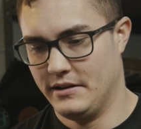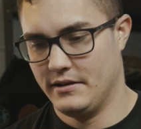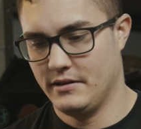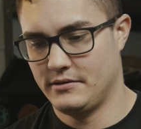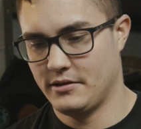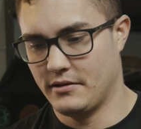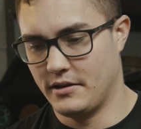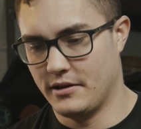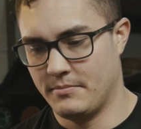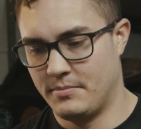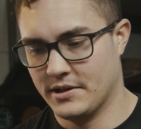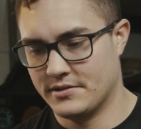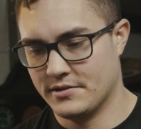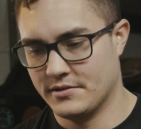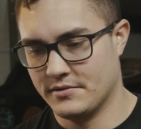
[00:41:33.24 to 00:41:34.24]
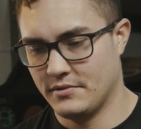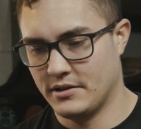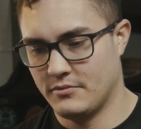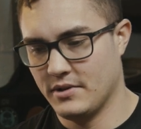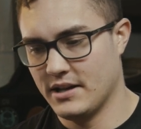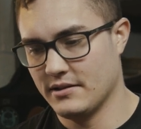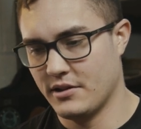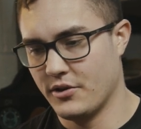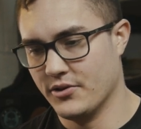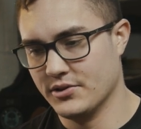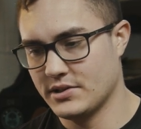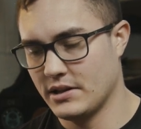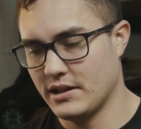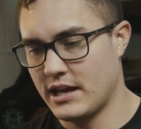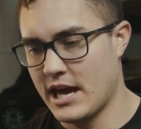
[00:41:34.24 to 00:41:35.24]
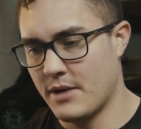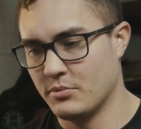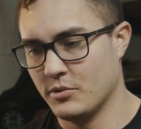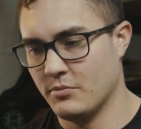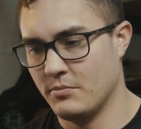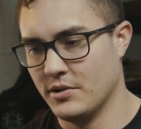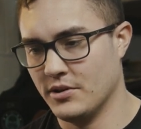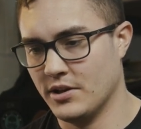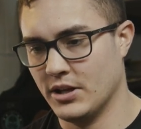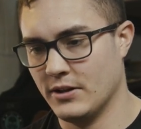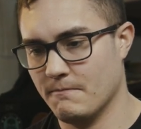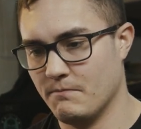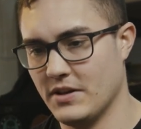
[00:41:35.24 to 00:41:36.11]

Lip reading: I took a lot of pictures. Like, we got to go inside the Capitol building.